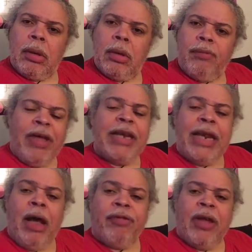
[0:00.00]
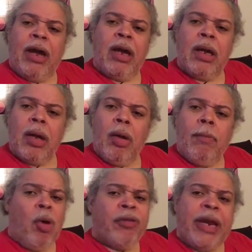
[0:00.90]
they need health care
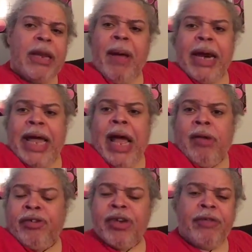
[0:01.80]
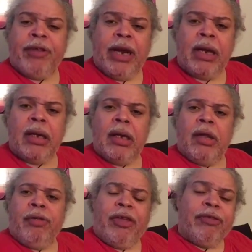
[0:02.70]
more than anybody else. And yet
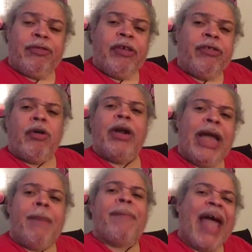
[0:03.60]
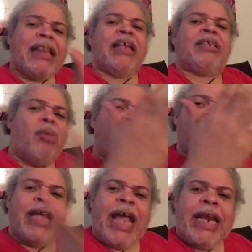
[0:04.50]
this is going to impact us more
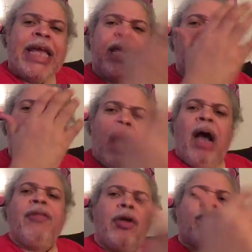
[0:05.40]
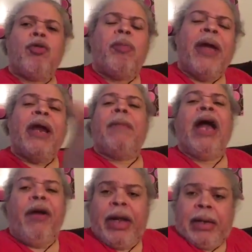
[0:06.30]
than any other group in
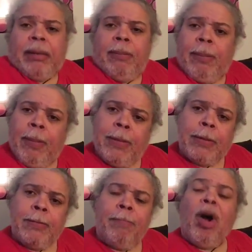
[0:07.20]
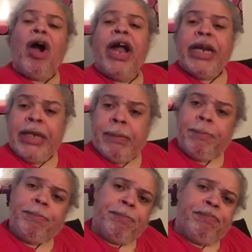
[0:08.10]
America, bar any.
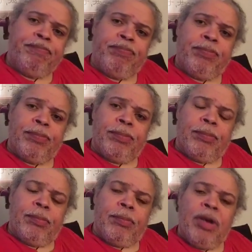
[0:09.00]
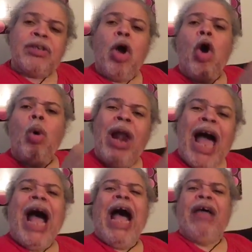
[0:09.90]
Because our whole
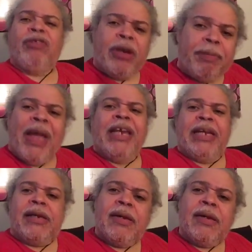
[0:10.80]
lives are dependent